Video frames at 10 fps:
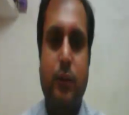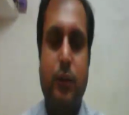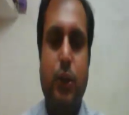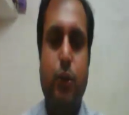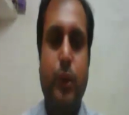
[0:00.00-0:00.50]

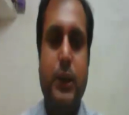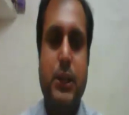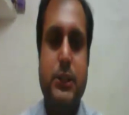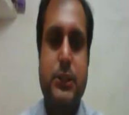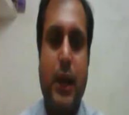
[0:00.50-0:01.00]
The
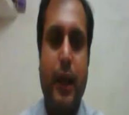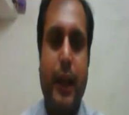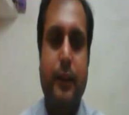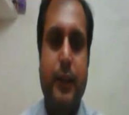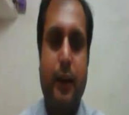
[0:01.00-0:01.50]
USSR
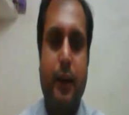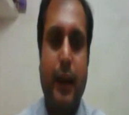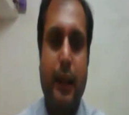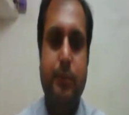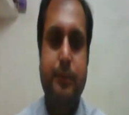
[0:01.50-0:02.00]
at that
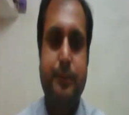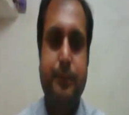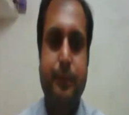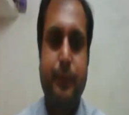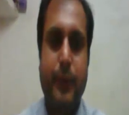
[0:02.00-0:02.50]
time,
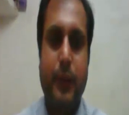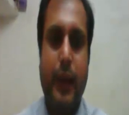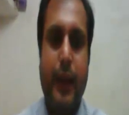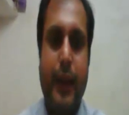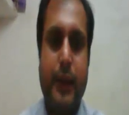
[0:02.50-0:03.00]
the